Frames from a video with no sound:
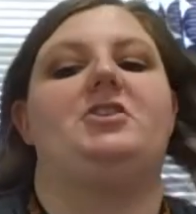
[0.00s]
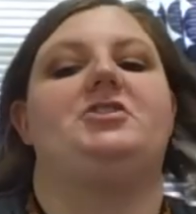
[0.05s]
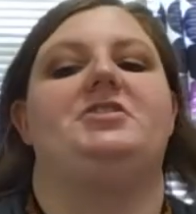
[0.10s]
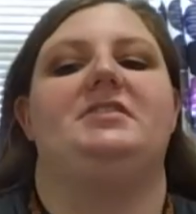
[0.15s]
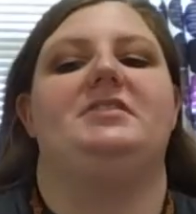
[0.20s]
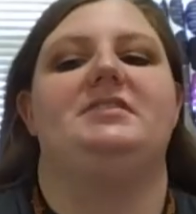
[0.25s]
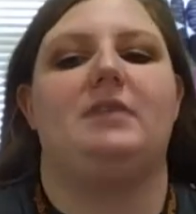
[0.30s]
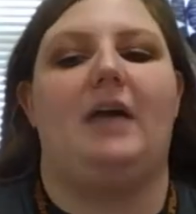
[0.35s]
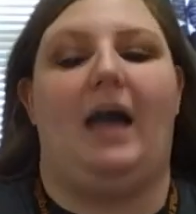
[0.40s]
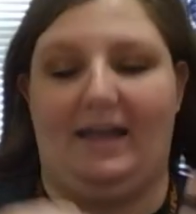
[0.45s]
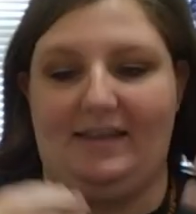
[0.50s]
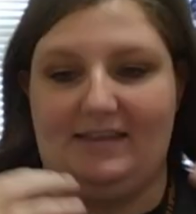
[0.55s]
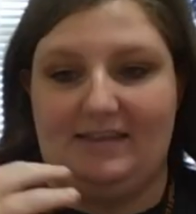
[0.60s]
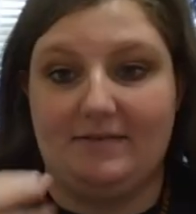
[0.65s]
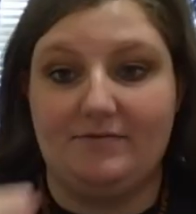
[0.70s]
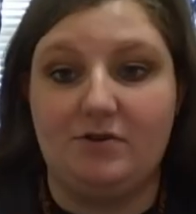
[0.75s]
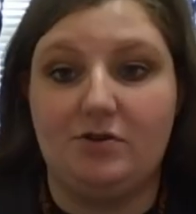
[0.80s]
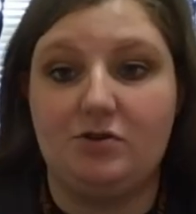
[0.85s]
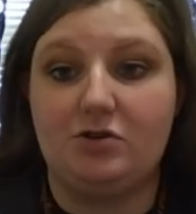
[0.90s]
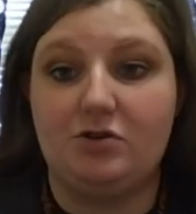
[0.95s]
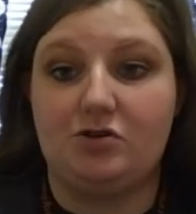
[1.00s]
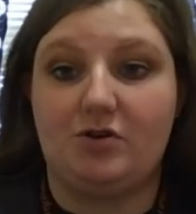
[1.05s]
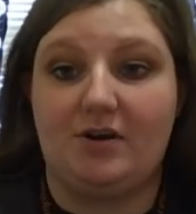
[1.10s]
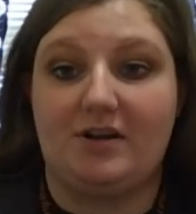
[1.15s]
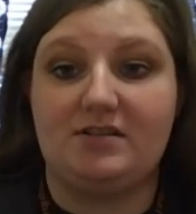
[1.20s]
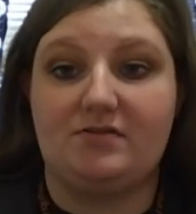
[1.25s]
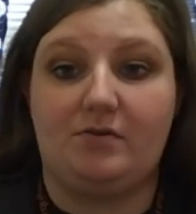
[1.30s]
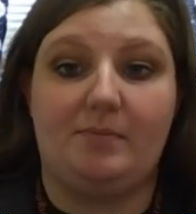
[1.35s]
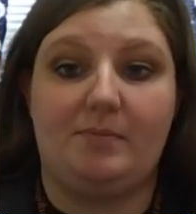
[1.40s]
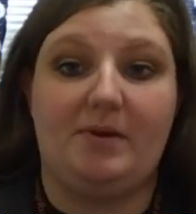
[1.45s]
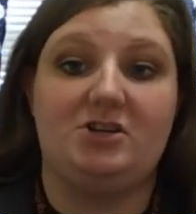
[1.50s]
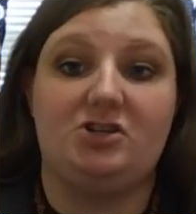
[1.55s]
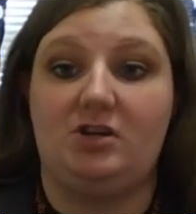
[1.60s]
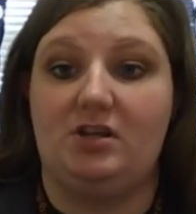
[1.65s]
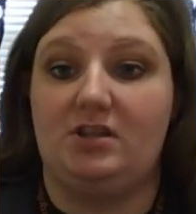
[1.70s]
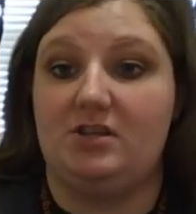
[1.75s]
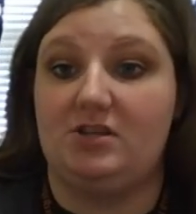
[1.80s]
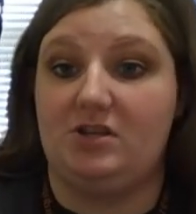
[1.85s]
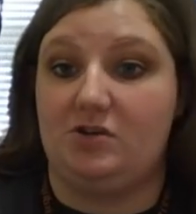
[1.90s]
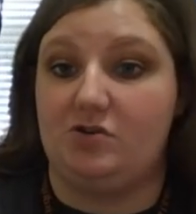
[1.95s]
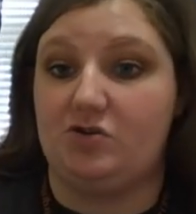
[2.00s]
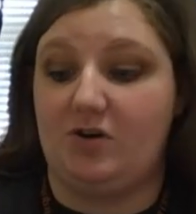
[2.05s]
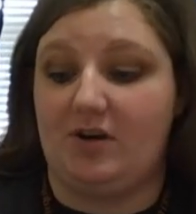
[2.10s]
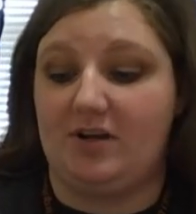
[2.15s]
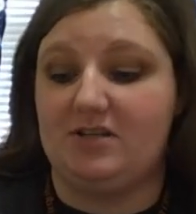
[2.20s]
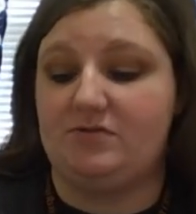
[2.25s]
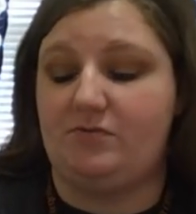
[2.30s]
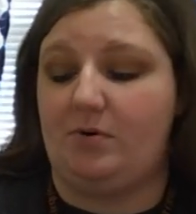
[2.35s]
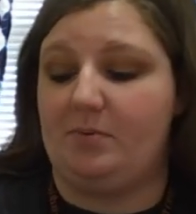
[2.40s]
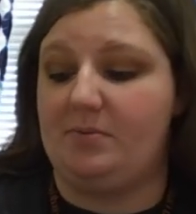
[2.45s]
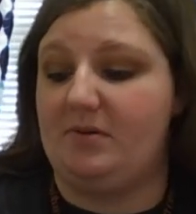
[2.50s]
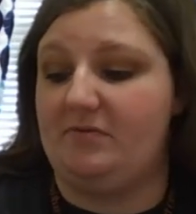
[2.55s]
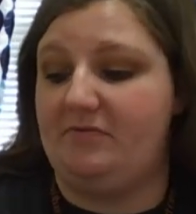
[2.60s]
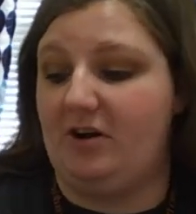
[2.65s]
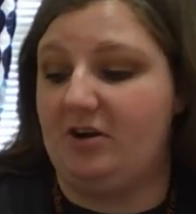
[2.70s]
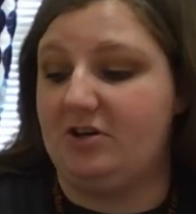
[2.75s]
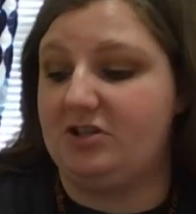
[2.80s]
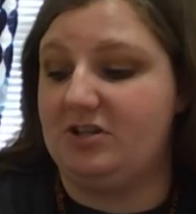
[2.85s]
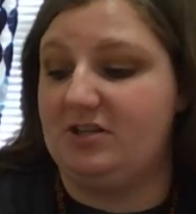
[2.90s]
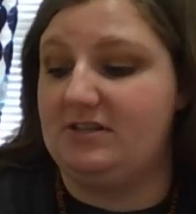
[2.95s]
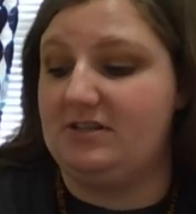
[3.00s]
I give you the transformation and then you transform the functions.